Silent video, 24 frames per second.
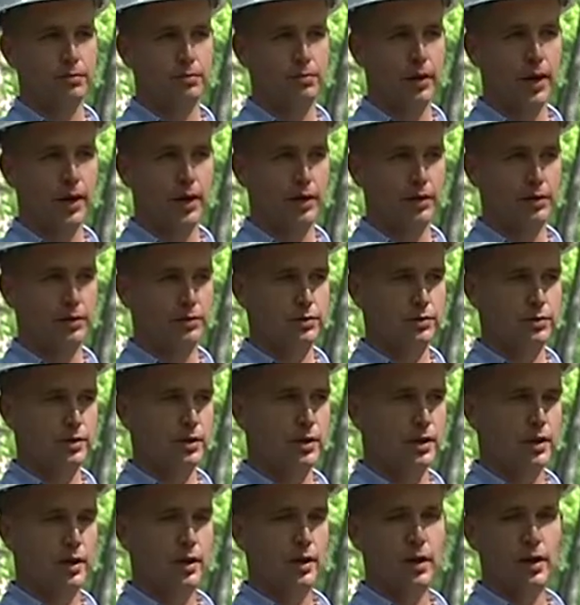pounds
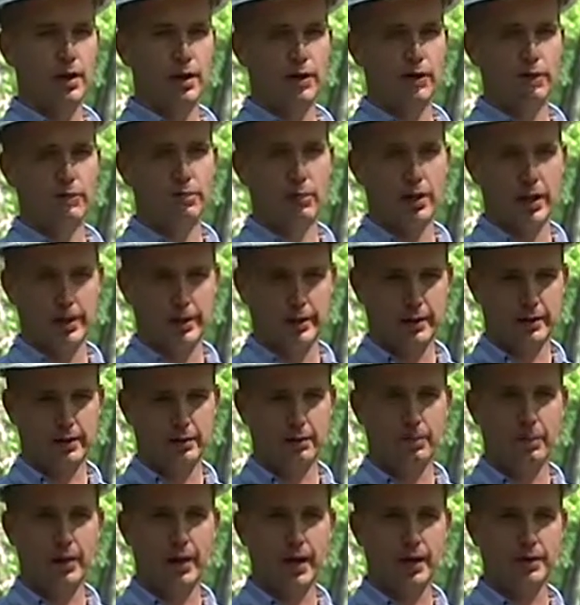of braking
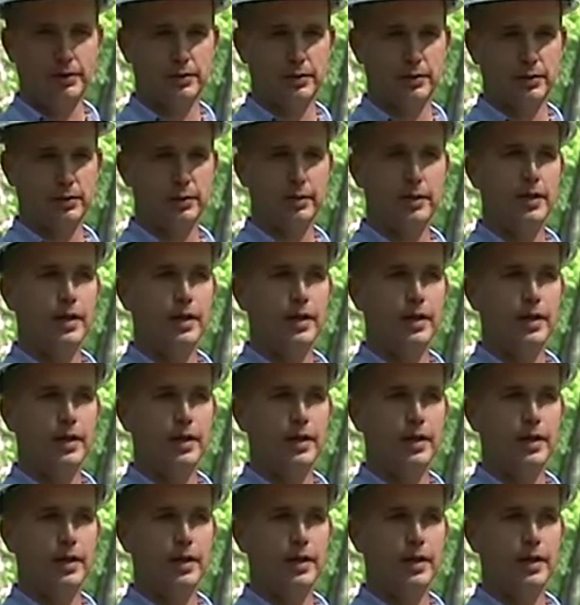capacity.